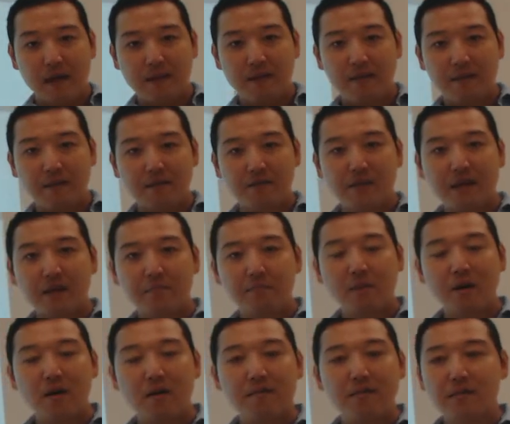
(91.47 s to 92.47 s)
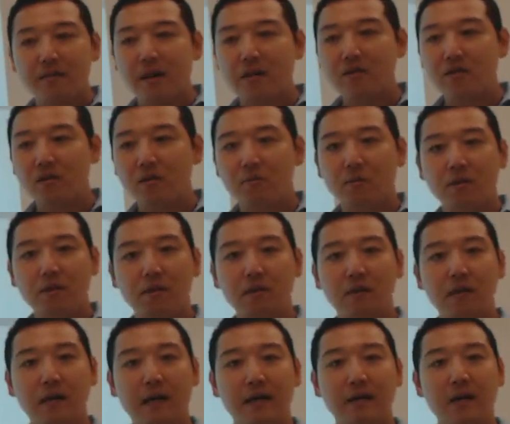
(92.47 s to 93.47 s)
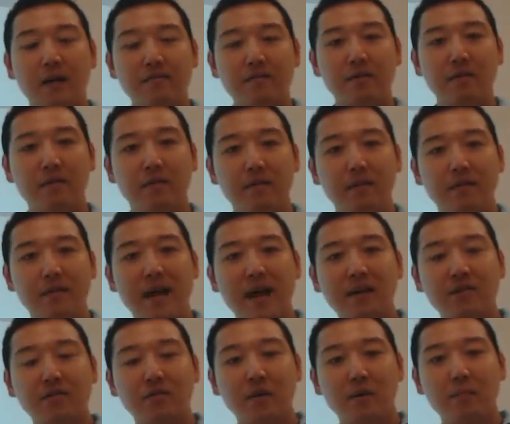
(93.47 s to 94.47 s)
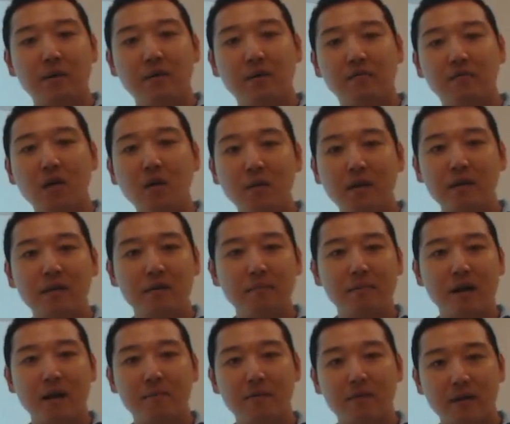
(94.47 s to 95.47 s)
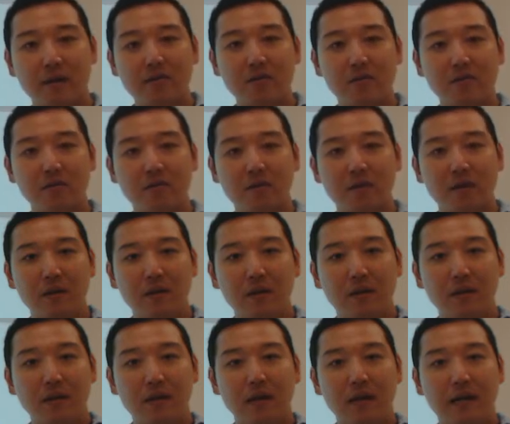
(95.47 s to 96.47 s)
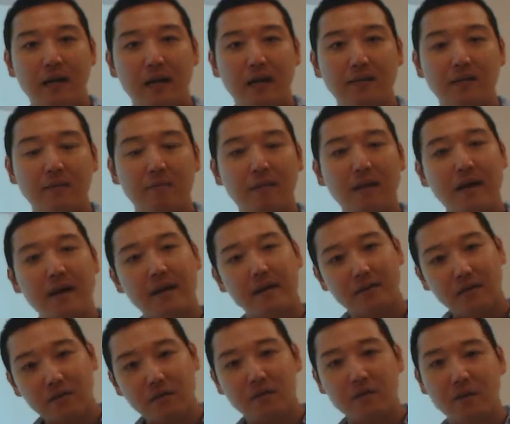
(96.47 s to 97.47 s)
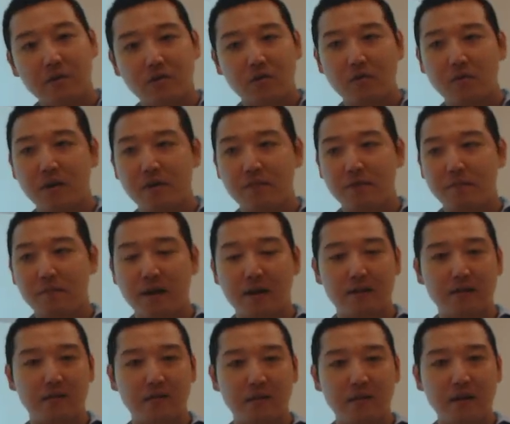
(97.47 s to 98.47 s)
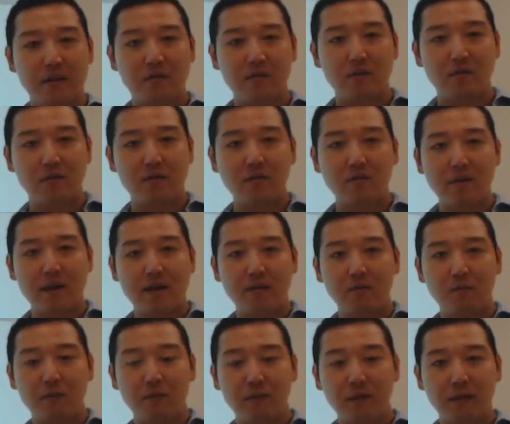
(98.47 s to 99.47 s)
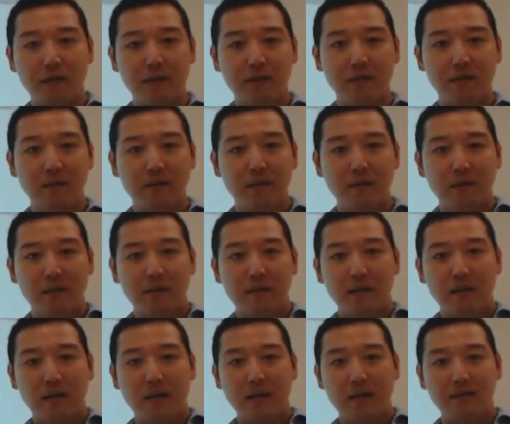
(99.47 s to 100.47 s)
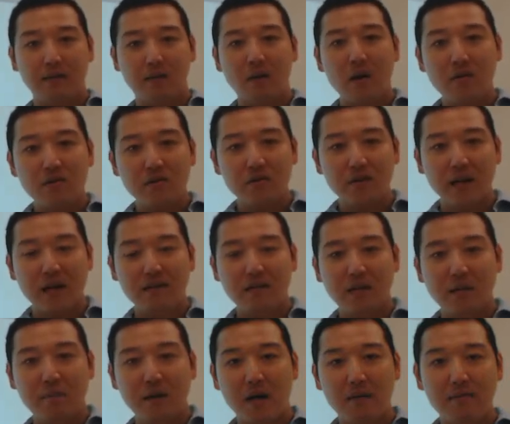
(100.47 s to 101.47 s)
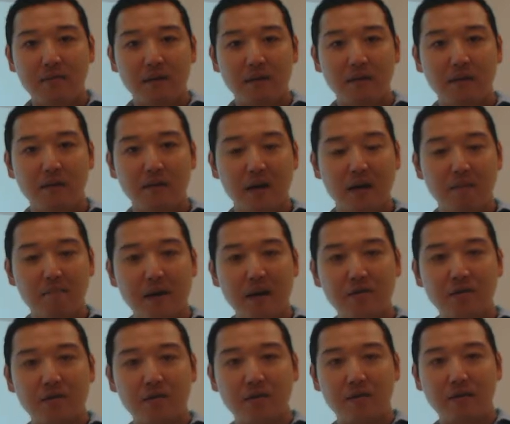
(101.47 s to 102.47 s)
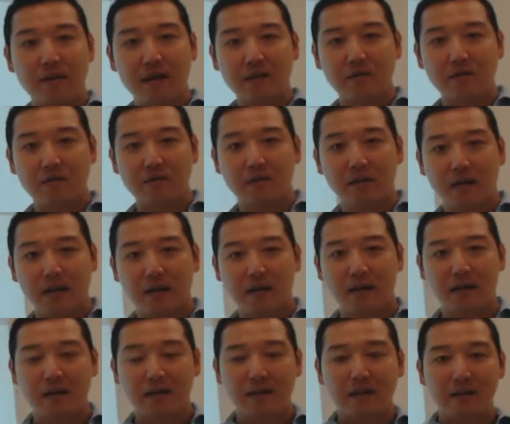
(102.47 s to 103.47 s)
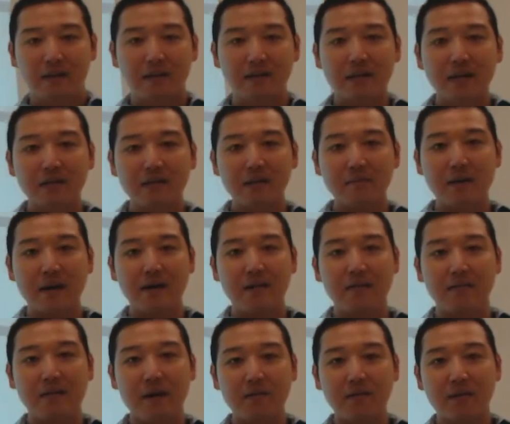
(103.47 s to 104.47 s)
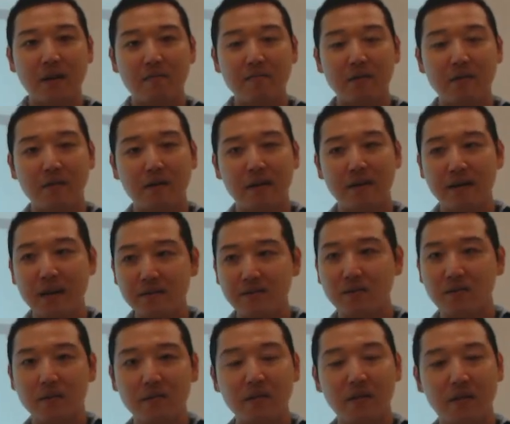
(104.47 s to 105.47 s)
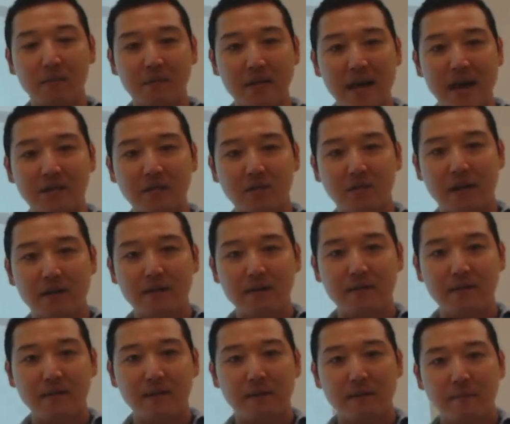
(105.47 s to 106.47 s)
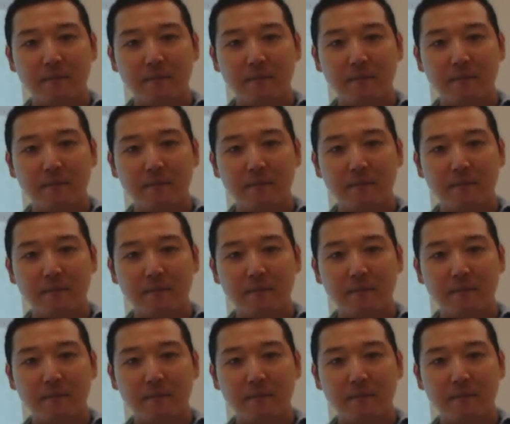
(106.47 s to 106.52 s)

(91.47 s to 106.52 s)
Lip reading: And then in the second part of this lecture, we'll cover the tax treatment of low-income populations to apply it to social welfare policy. And so to do that, we'll look at the largest anti-poverty measure that's conducted by the federal government today, and that's the Earned Income Tax Credit.